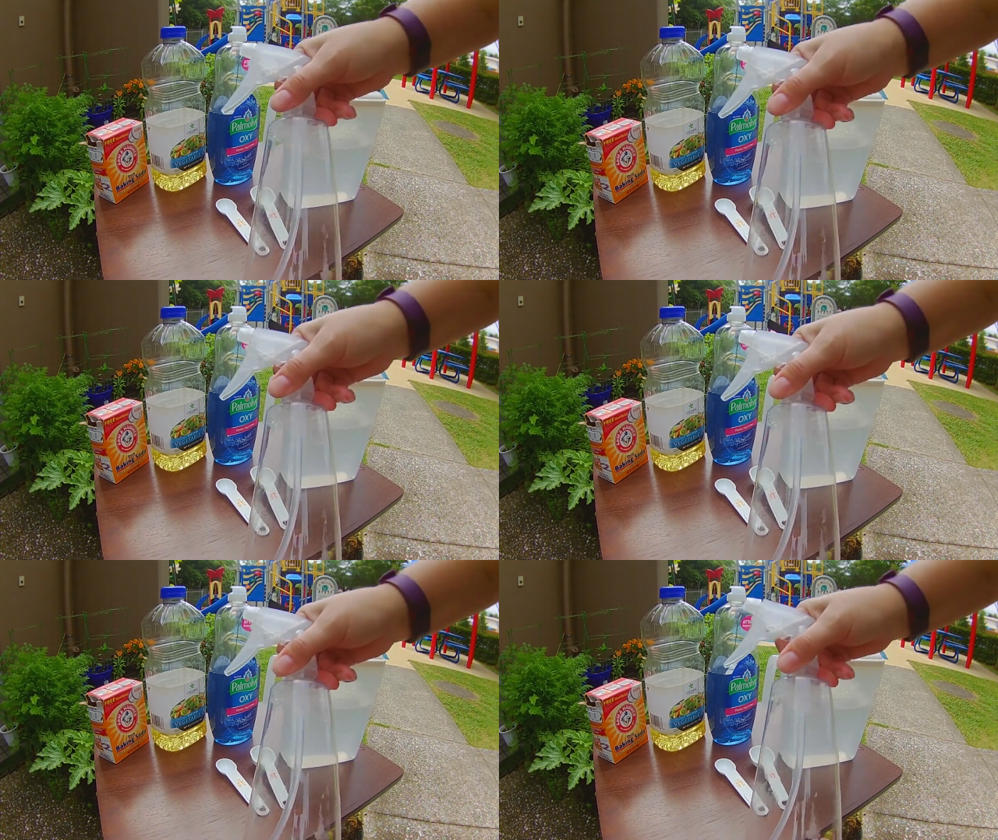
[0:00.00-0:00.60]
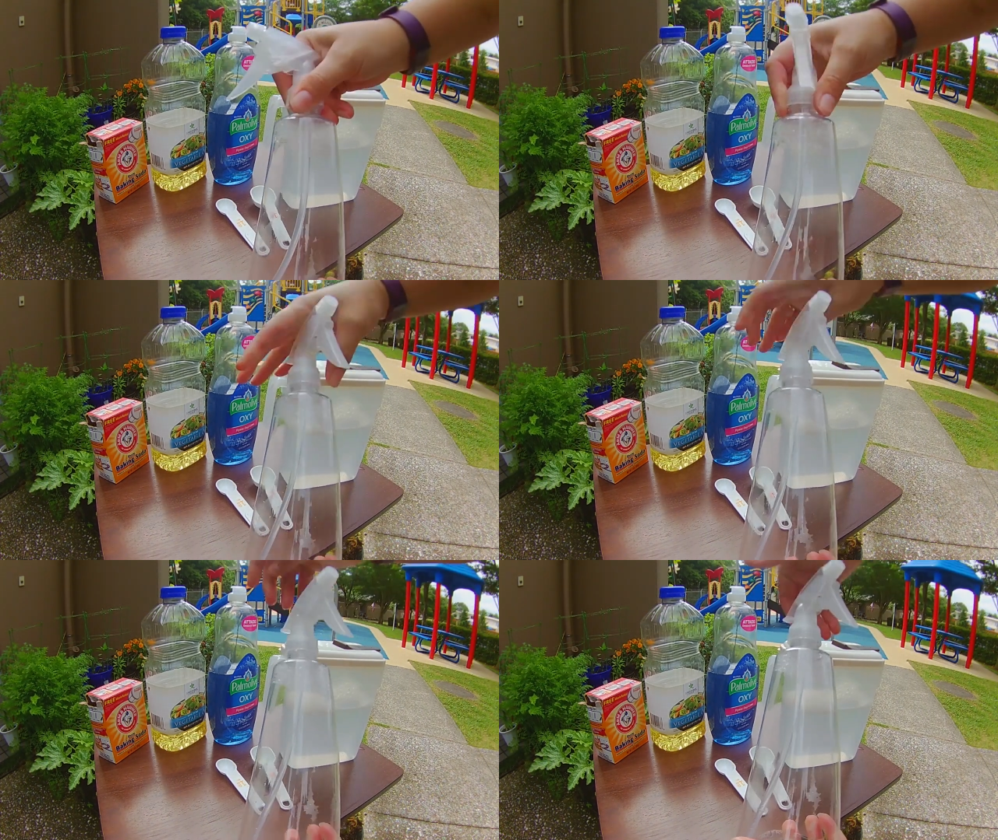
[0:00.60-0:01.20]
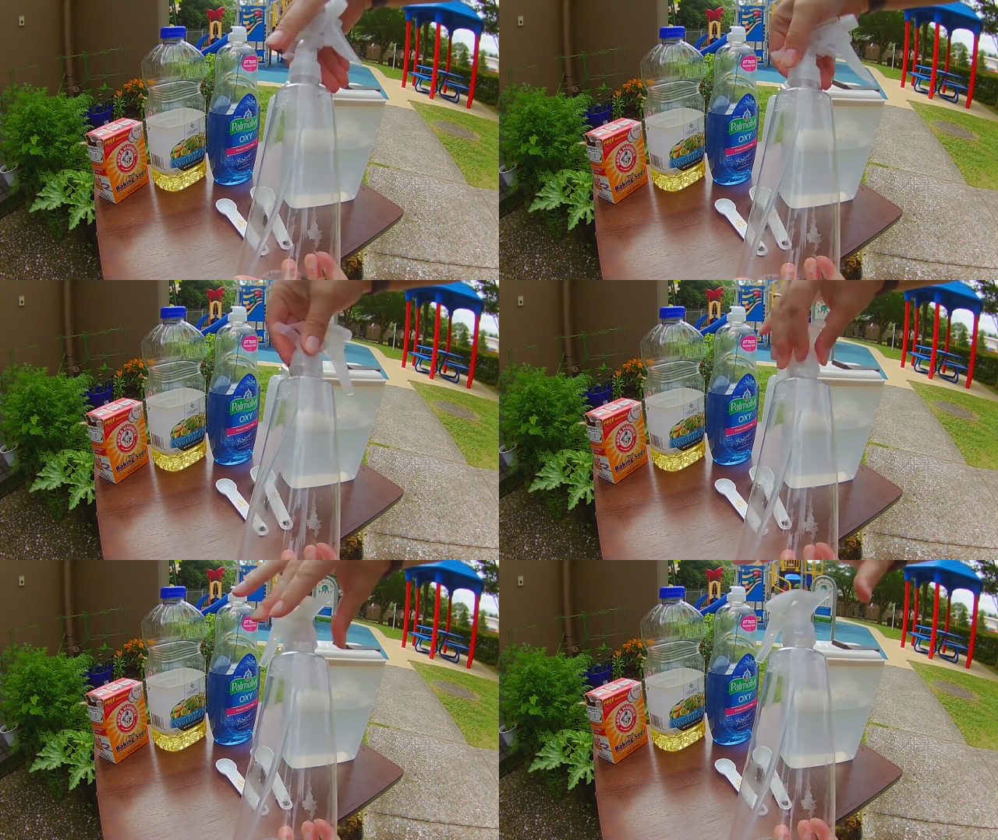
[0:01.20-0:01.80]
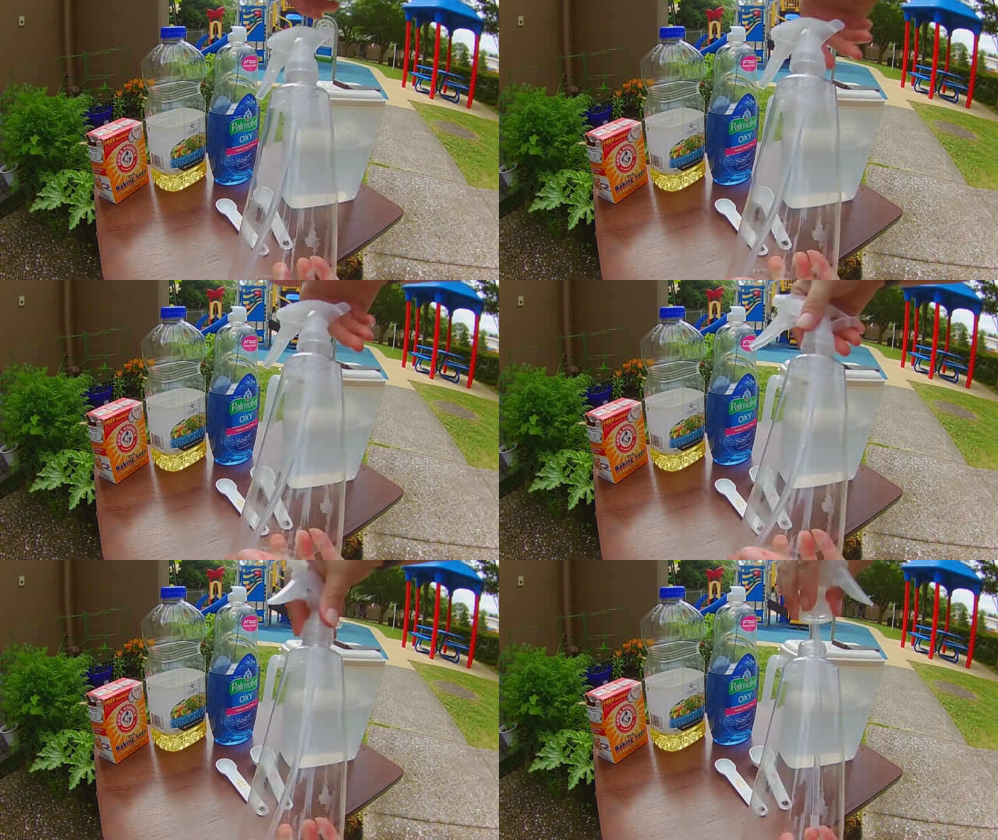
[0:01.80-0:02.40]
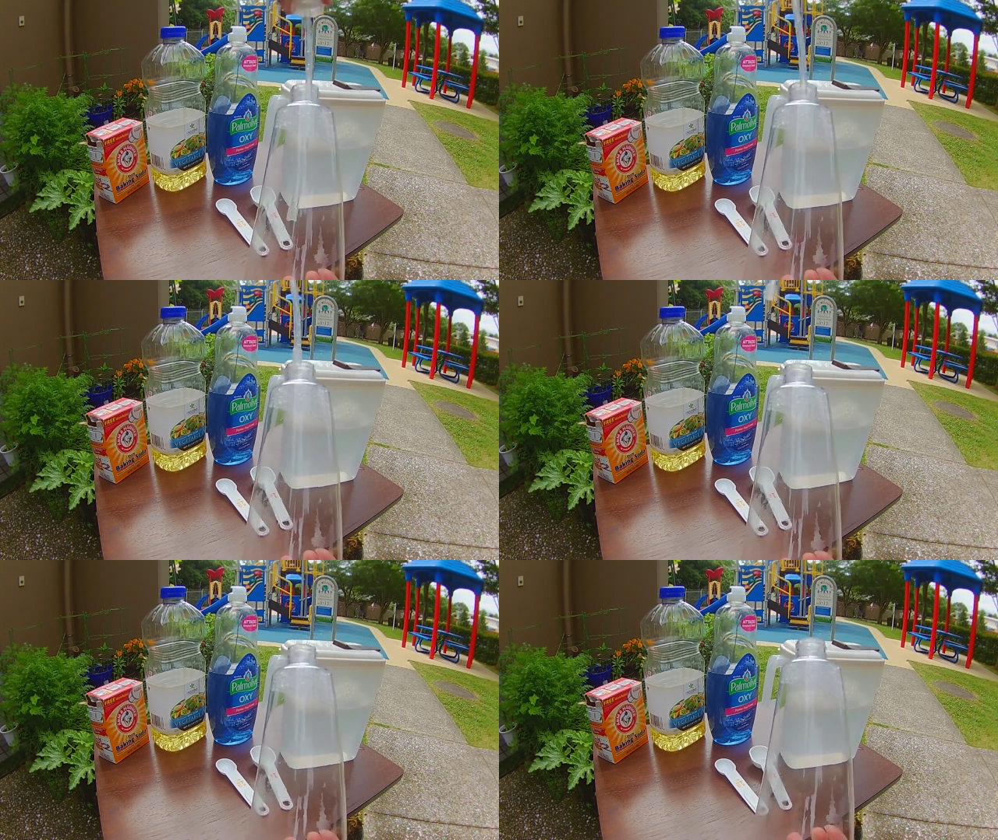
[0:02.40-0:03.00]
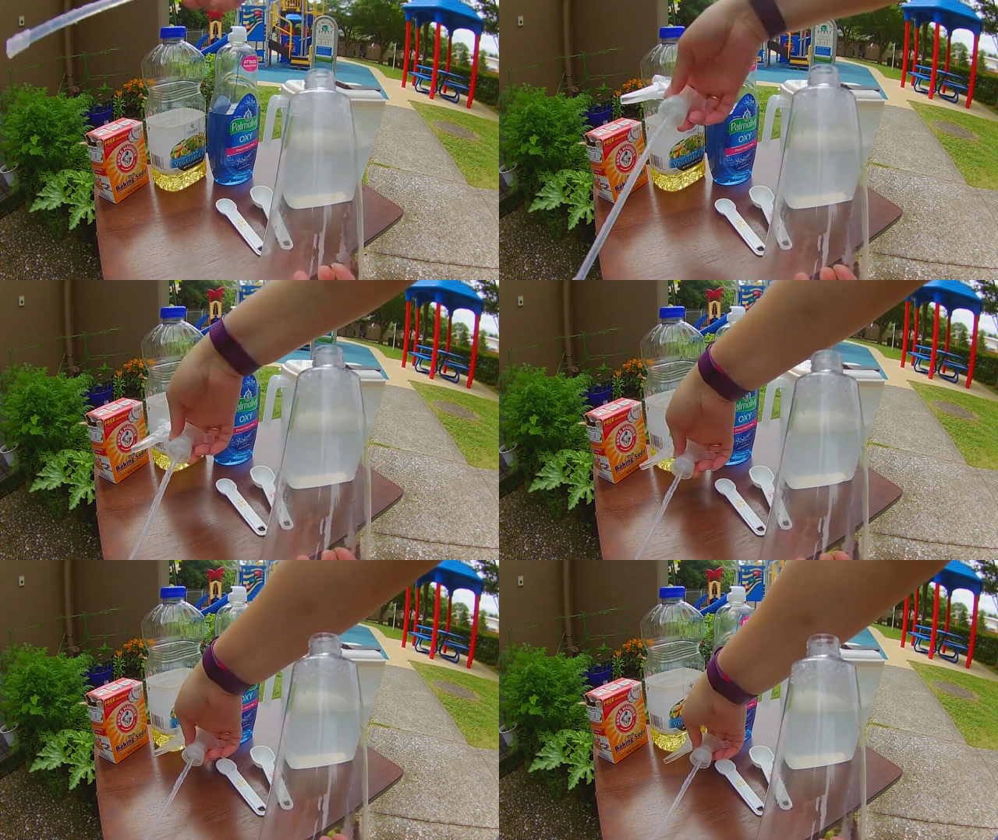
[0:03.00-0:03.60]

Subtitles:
(no speaker visible)